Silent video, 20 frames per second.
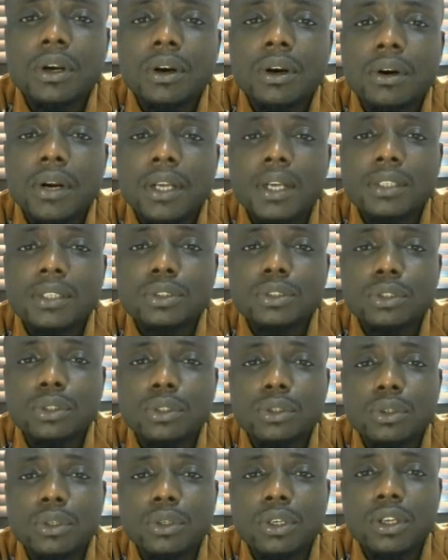Alright,
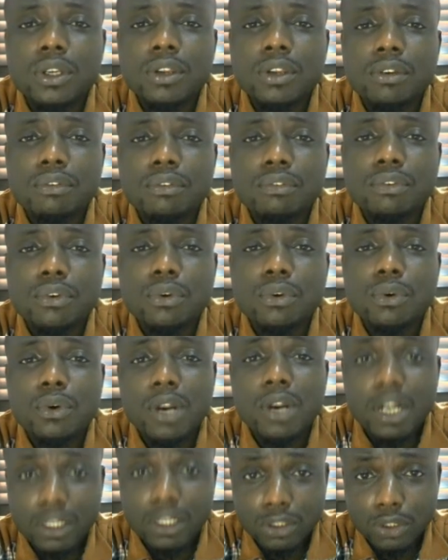so if
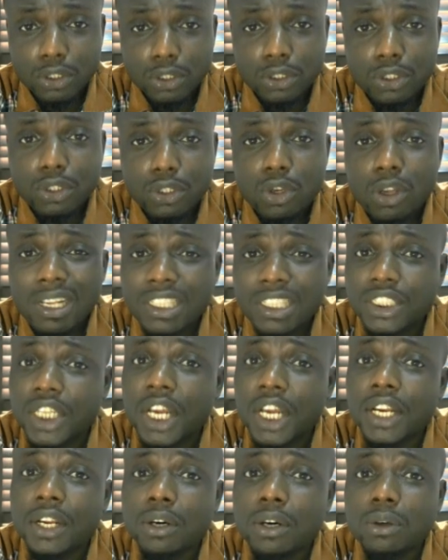you are just new on the
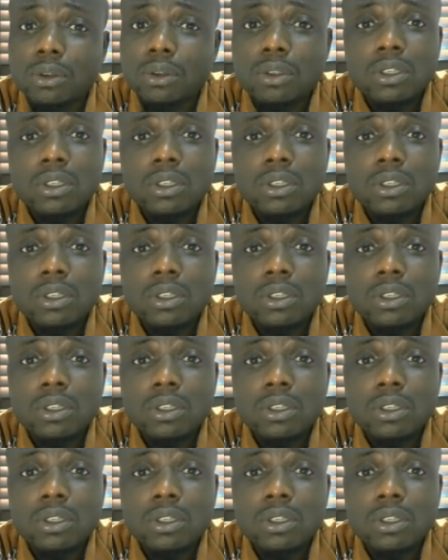channel,